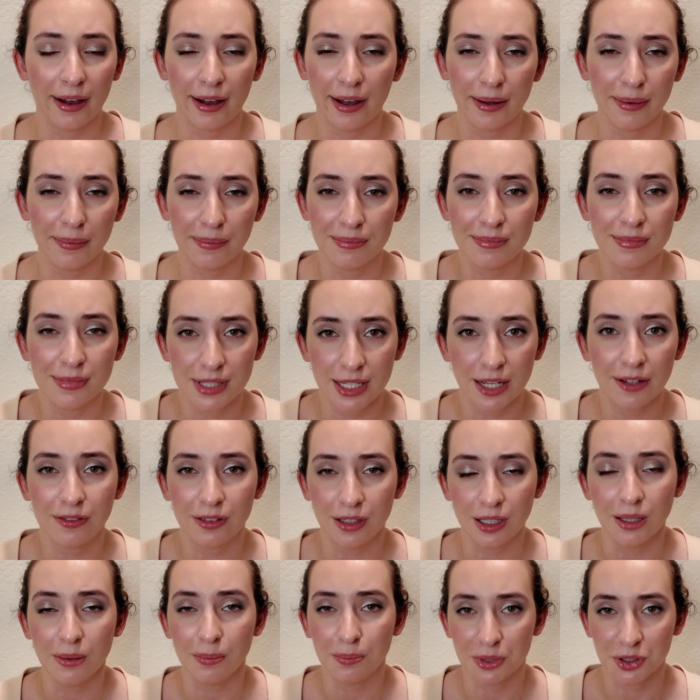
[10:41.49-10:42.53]
I'm
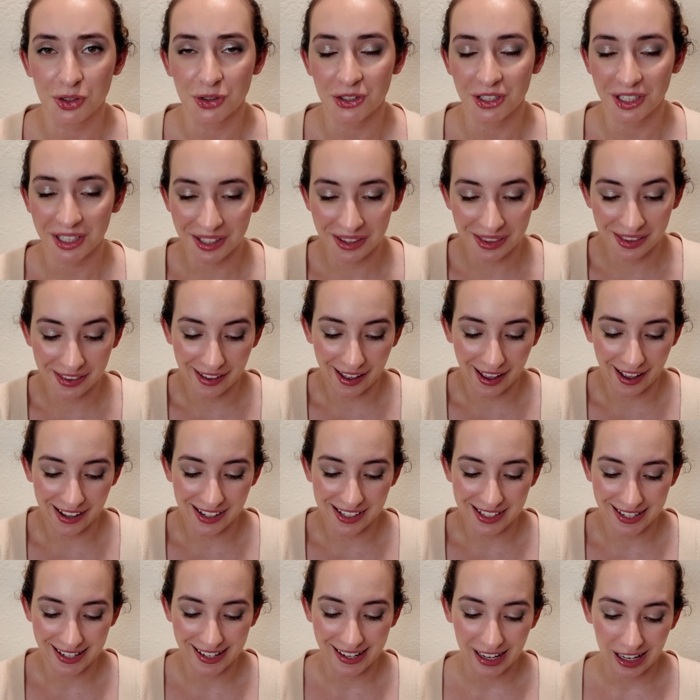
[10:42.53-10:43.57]
definitely butchering
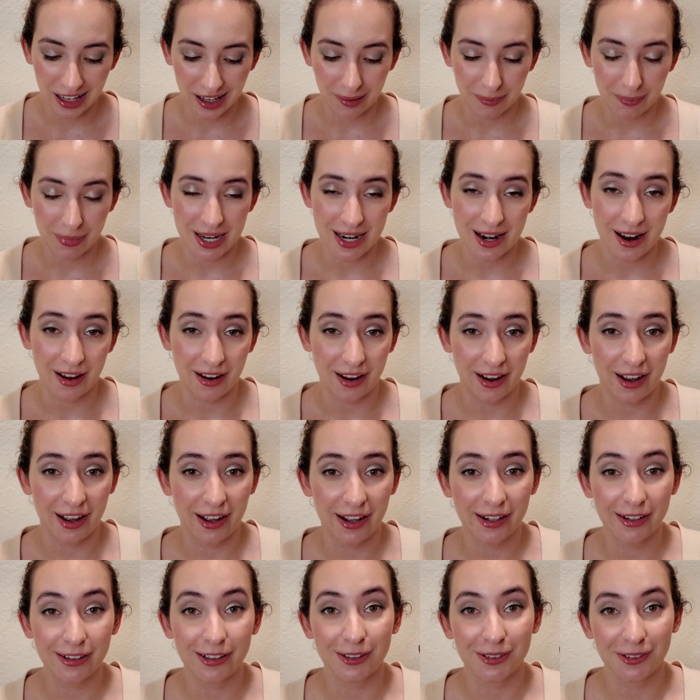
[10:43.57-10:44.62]
that, but
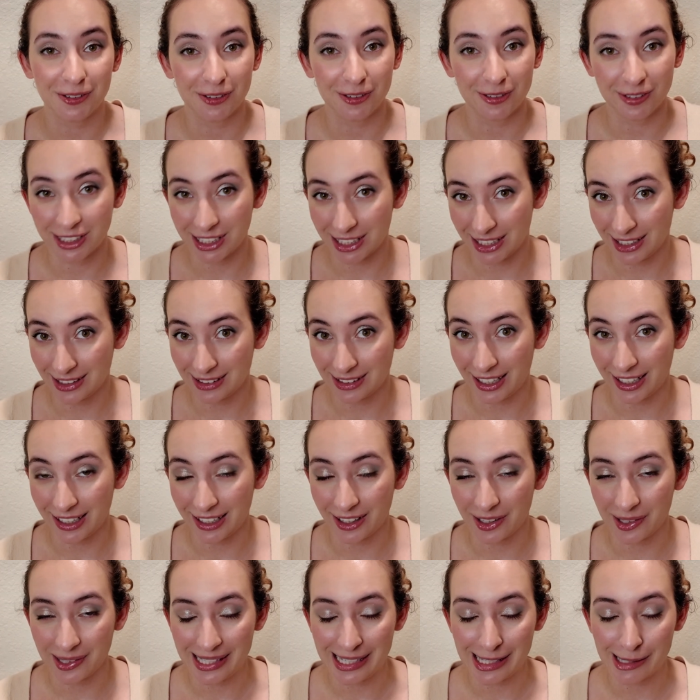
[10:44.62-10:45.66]
I really like
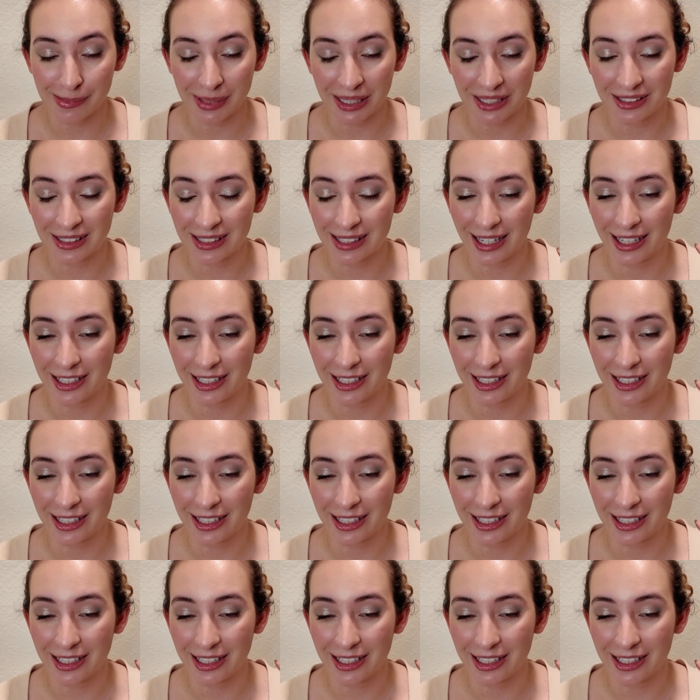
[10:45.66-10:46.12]
how this smells.